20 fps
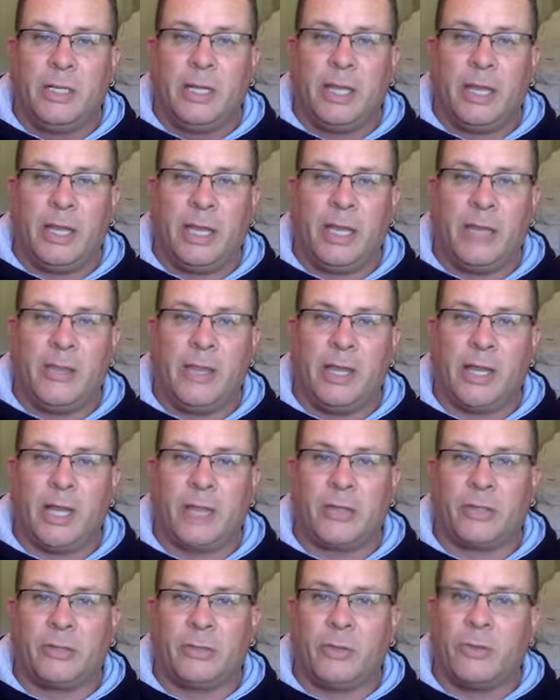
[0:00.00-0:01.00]
And they
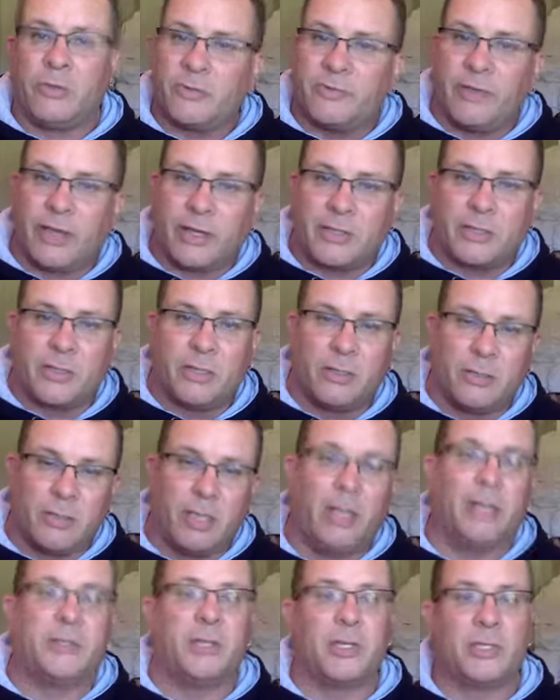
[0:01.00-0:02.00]
got their roads fixed.
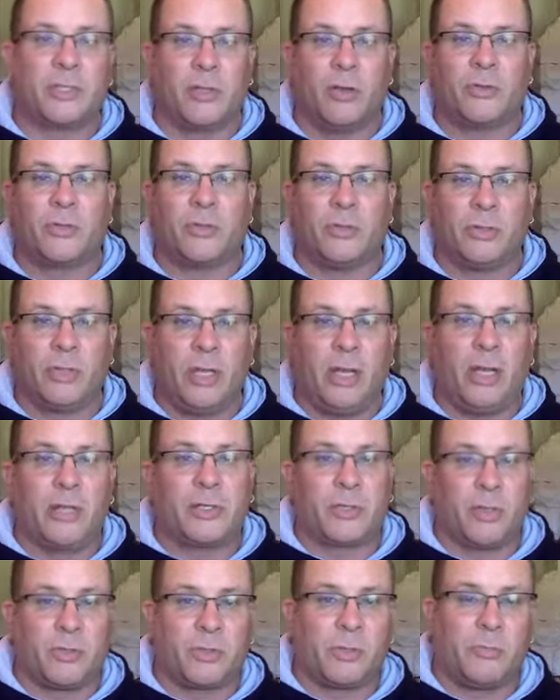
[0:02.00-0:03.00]
That's a social good, a
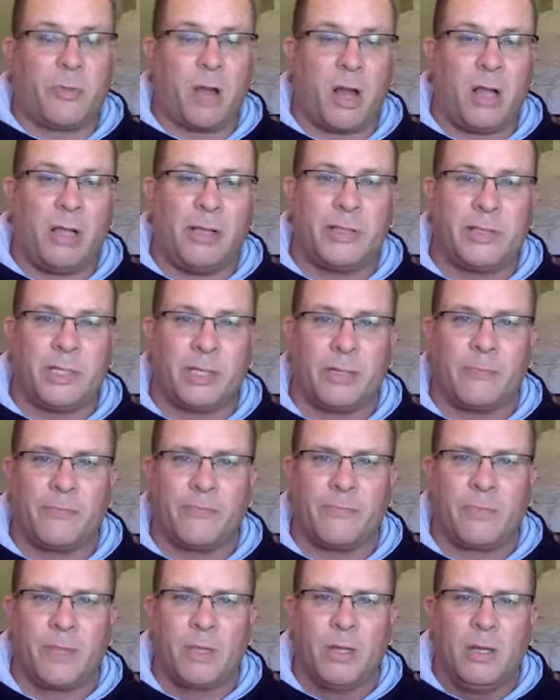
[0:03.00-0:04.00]
social policy.
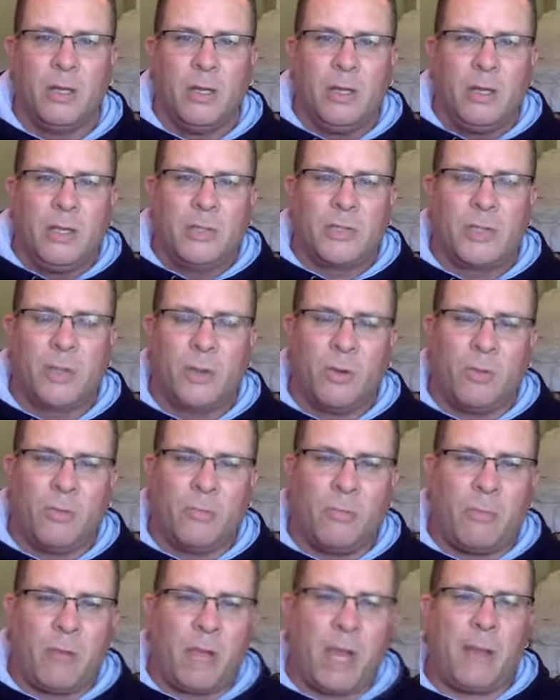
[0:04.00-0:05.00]
So
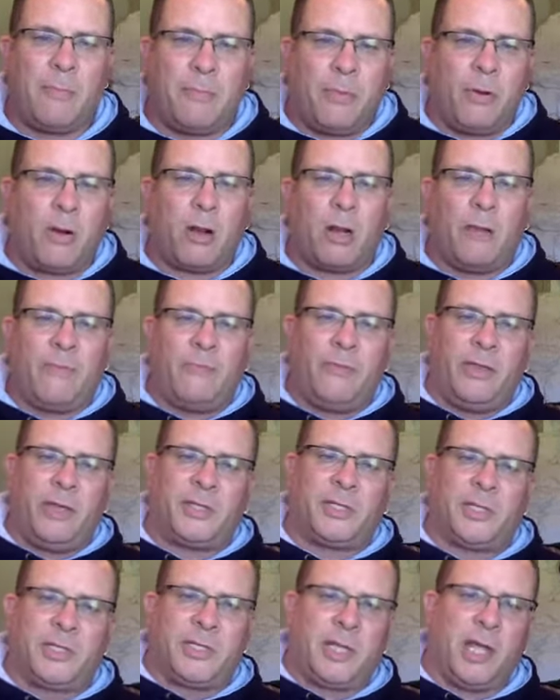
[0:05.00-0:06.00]
my part of
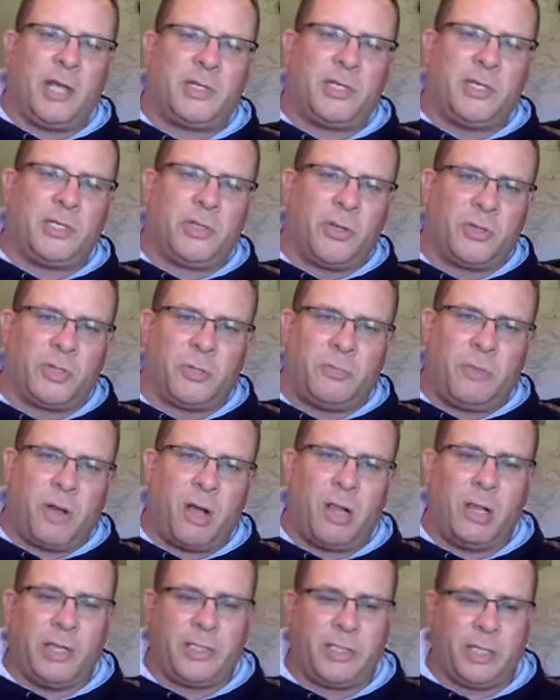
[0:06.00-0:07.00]
this discussing social
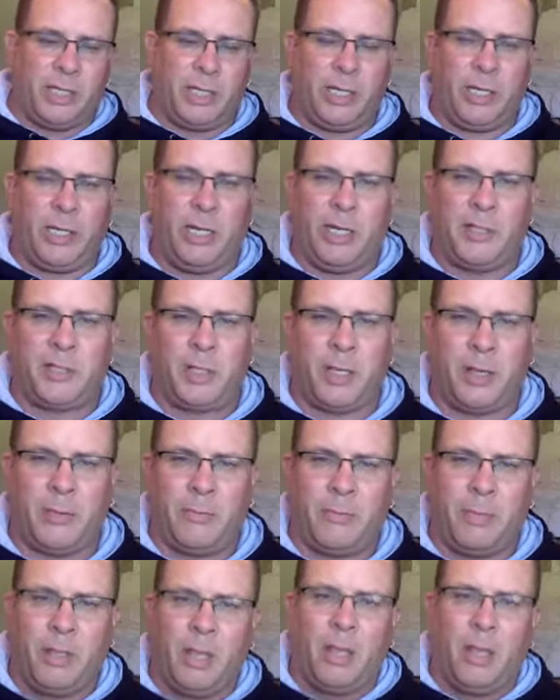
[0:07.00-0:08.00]
policy is
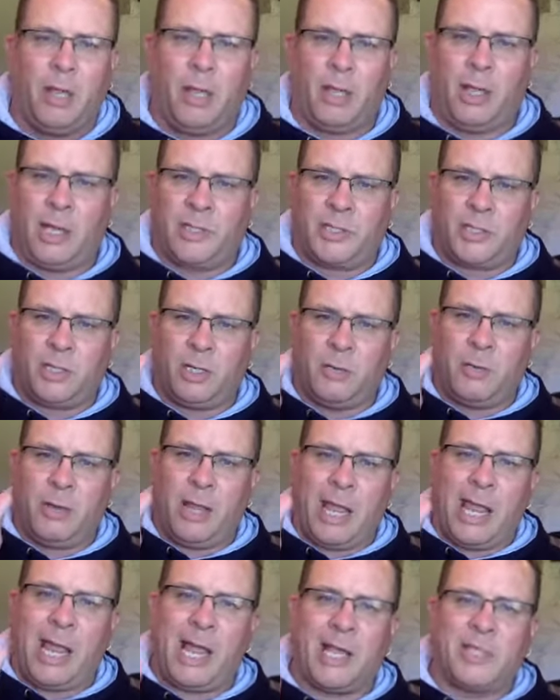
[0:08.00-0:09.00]
a
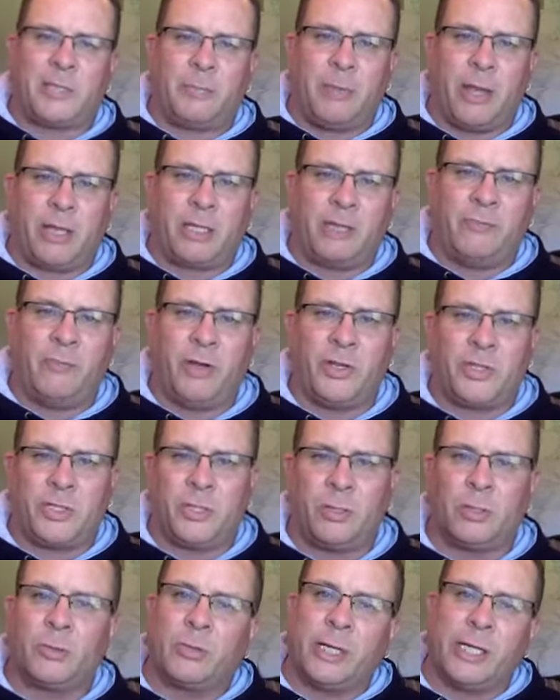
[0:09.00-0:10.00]
certain aspect of
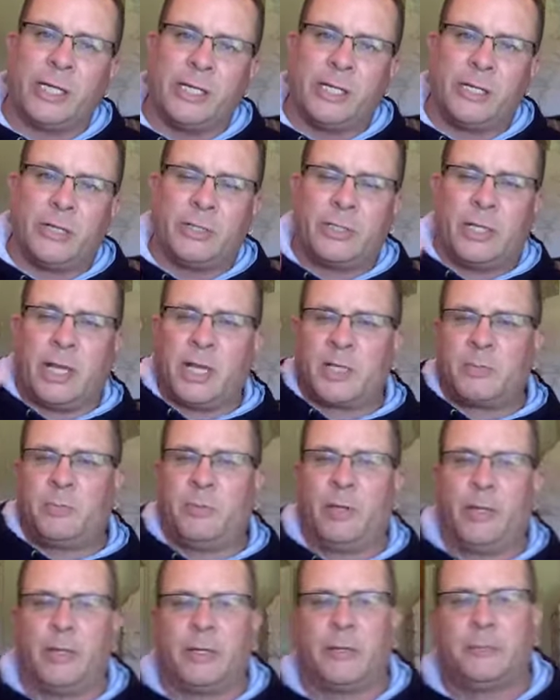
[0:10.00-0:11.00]
what you're reading in your
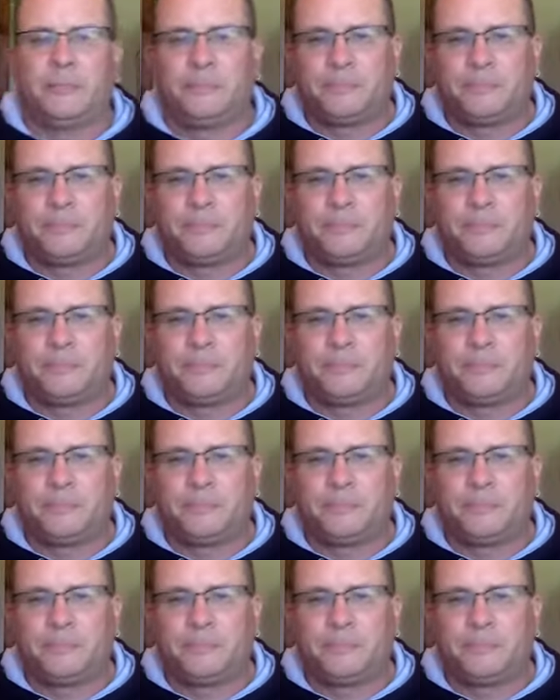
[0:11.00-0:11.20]
textbook.